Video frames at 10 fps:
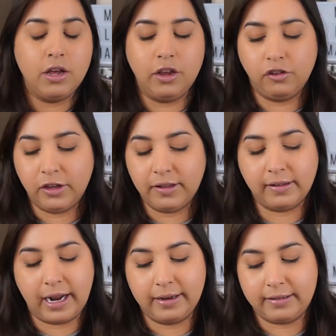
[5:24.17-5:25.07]
Usually
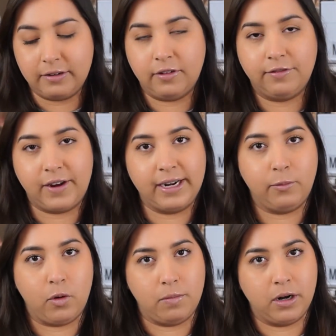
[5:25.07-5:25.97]
this kind of stuff I'll find
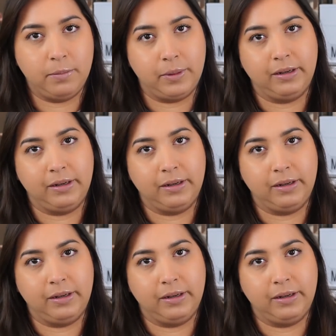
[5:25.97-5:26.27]
at Walmart,